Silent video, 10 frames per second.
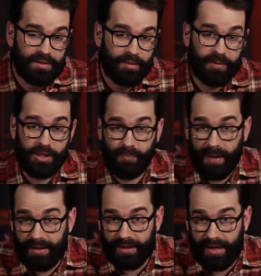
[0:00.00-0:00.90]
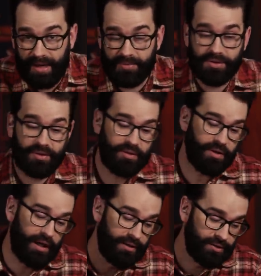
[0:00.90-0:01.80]
to participate in games
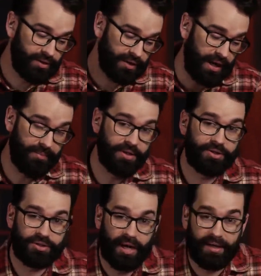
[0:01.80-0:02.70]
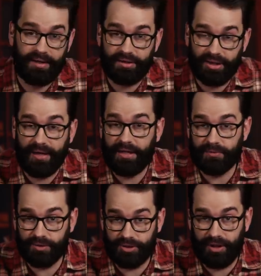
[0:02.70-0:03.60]
under the communist
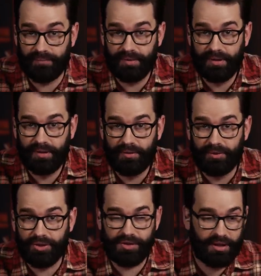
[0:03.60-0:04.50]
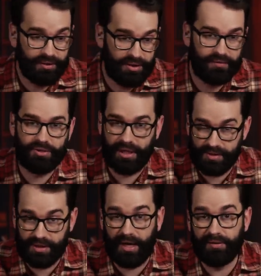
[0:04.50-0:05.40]
Chinese regime, which is guilty of
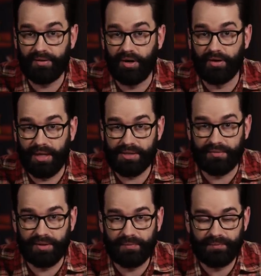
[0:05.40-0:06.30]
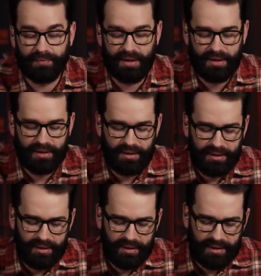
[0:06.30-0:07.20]
genocide and all the rest of it?
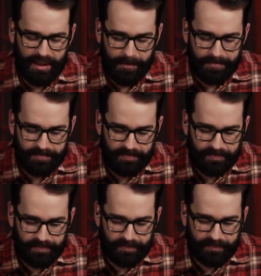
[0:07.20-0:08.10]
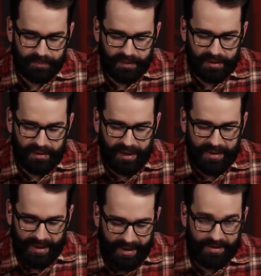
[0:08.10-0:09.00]
Um,
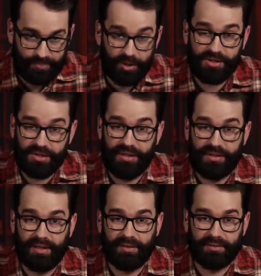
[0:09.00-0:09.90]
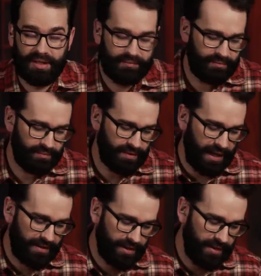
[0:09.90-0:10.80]
I, I personally think that
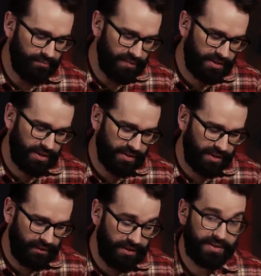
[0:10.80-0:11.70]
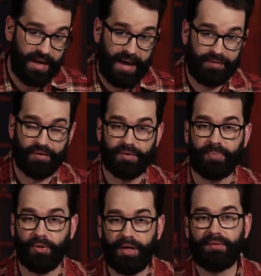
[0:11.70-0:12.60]
that kind of misses at least half of the
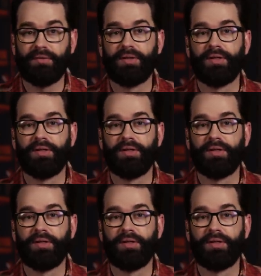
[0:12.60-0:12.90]
point.